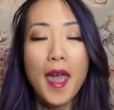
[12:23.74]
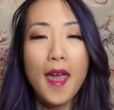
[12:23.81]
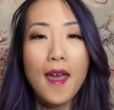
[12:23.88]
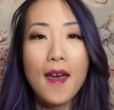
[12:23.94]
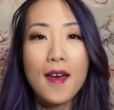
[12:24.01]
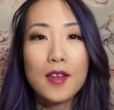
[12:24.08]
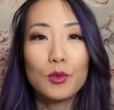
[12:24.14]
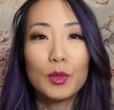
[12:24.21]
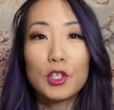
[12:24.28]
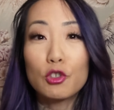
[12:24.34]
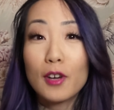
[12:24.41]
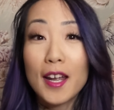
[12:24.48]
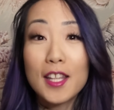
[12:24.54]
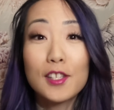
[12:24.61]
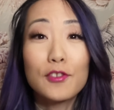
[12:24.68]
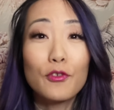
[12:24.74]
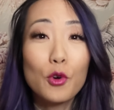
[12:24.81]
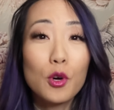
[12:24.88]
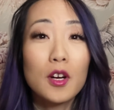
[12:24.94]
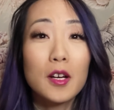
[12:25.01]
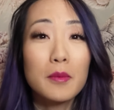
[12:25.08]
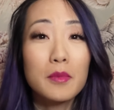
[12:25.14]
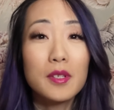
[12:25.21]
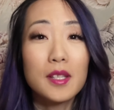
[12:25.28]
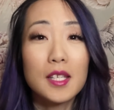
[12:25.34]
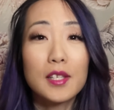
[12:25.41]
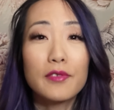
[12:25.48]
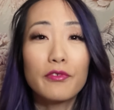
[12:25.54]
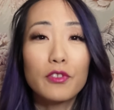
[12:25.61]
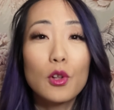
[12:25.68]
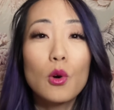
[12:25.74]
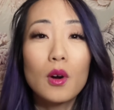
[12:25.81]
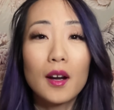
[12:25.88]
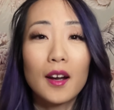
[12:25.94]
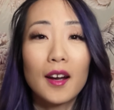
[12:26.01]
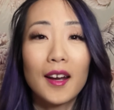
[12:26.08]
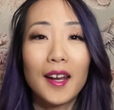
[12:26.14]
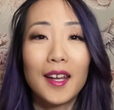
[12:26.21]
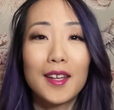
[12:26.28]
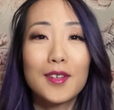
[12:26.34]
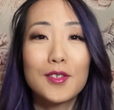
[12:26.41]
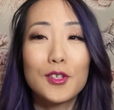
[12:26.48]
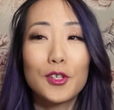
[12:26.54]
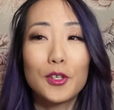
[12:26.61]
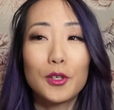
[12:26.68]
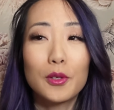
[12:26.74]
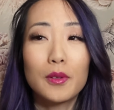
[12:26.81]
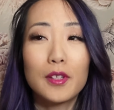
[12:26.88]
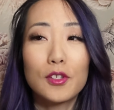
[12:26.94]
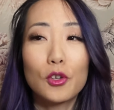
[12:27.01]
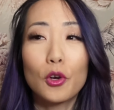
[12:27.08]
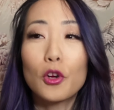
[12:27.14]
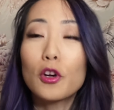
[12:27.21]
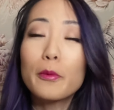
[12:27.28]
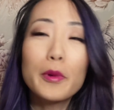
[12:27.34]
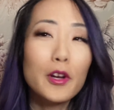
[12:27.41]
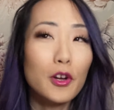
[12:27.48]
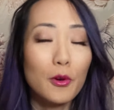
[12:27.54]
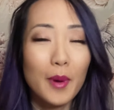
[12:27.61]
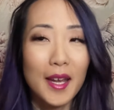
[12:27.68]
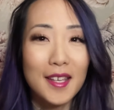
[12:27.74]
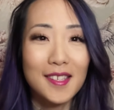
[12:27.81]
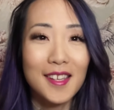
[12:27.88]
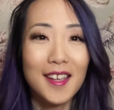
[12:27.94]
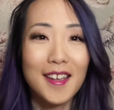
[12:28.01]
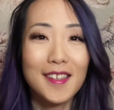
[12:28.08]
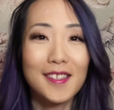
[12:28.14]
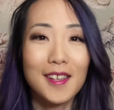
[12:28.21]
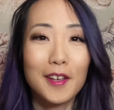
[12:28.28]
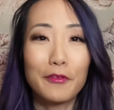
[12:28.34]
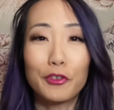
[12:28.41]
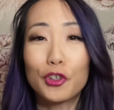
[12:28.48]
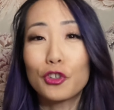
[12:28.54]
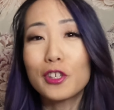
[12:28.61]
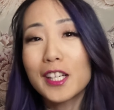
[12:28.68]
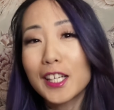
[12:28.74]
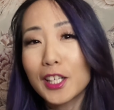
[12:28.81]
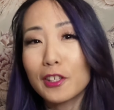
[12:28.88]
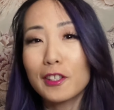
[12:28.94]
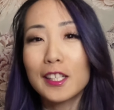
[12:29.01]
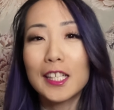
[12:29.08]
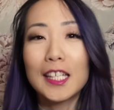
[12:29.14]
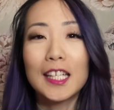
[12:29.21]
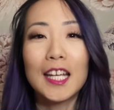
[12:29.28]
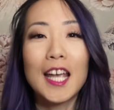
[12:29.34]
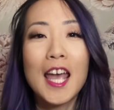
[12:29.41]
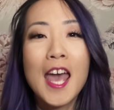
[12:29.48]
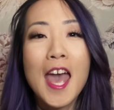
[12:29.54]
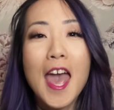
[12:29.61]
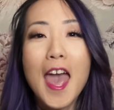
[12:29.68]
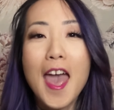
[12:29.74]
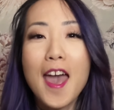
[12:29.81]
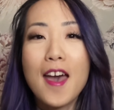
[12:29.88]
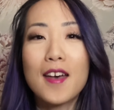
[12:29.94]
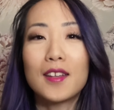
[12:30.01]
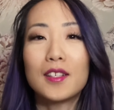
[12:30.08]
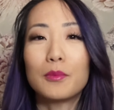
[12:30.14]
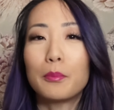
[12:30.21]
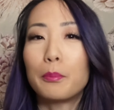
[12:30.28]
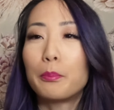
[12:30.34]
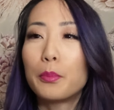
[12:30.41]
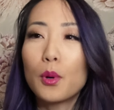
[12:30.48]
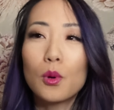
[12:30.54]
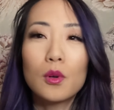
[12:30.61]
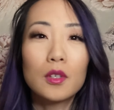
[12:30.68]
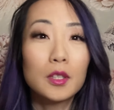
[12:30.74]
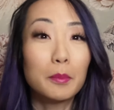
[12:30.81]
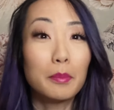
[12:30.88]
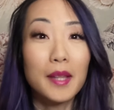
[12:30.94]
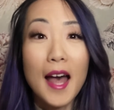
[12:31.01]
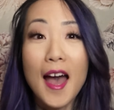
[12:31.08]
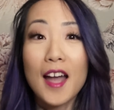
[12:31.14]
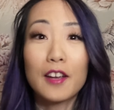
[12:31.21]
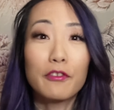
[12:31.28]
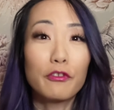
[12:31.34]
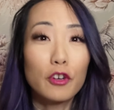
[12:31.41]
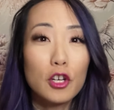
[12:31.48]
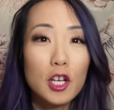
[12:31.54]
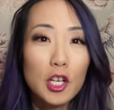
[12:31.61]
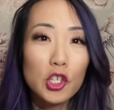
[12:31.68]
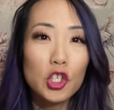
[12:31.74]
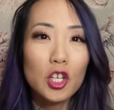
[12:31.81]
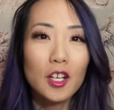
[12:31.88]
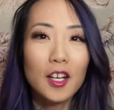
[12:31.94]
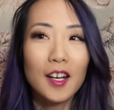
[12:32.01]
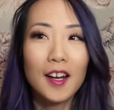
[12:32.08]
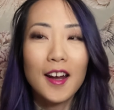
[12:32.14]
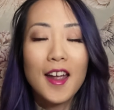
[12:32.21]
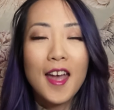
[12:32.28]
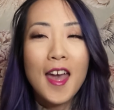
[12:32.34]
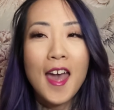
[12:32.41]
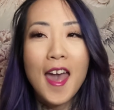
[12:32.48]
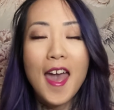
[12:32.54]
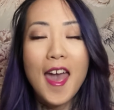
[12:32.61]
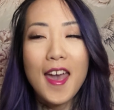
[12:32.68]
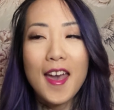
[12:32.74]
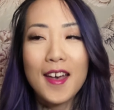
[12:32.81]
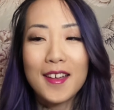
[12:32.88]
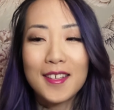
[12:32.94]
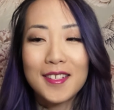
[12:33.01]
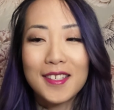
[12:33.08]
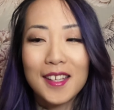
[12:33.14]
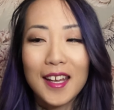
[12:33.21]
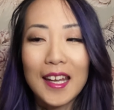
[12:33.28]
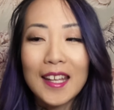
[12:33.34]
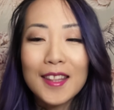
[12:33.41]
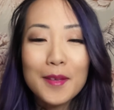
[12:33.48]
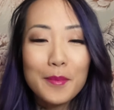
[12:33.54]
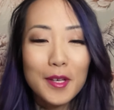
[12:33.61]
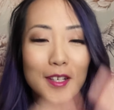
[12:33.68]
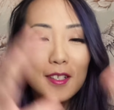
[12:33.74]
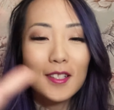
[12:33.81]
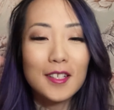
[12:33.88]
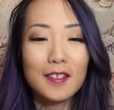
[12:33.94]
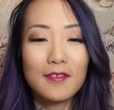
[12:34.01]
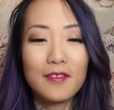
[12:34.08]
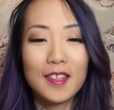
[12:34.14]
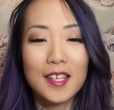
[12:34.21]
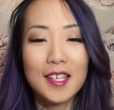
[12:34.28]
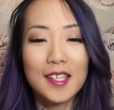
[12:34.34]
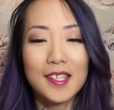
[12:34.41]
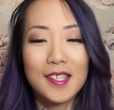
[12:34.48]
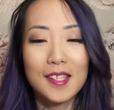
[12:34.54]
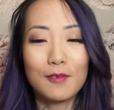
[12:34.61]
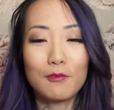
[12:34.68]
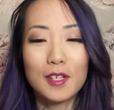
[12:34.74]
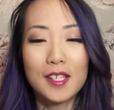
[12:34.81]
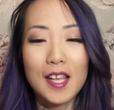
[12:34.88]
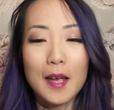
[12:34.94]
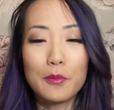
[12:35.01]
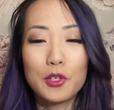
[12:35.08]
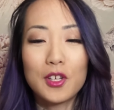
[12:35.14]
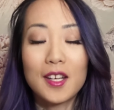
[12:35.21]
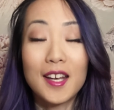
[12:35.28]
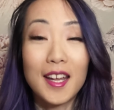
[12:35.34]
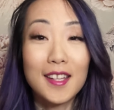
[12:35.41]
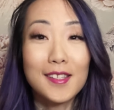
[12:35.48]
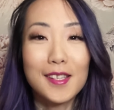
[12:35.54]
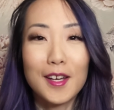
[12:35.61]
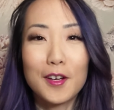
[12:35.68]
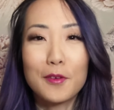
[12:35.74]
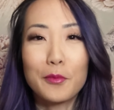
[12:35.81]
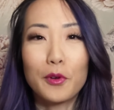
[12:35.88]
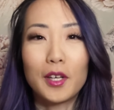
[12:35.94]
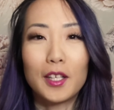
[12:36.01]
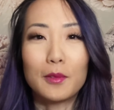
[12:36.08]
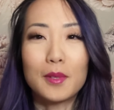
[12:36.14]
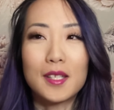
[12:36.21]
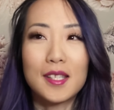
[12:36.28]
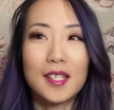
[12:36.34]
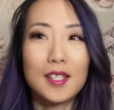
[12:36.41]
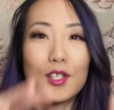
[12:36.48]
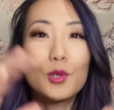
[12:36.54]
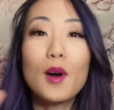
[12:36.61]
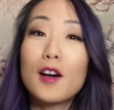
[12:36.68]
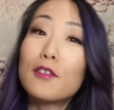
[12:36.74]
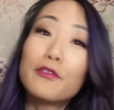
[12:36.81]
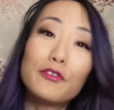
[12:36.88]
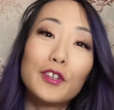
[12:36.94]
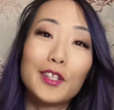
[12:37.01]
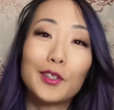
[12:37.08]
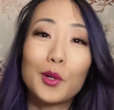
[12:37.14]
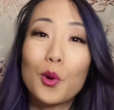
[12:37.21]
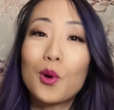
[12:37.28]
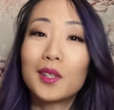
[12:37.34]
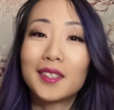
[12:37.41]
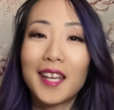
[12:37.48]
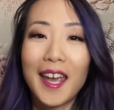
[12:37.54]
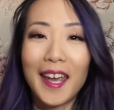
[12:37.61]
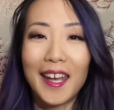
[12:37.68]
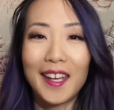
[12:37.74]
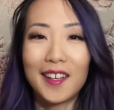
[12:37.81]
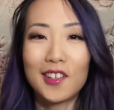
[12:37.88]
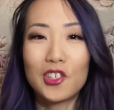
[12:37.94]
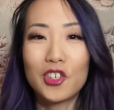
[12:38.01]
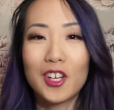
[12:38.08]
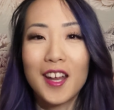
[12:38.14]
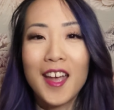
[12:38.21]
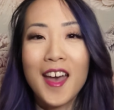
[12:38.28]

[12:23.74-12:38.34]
and we transformed this floor into this urban oasis of greenery and bold black furniture. And in the middle of this reception and ceremony was this 12-foot gold cage.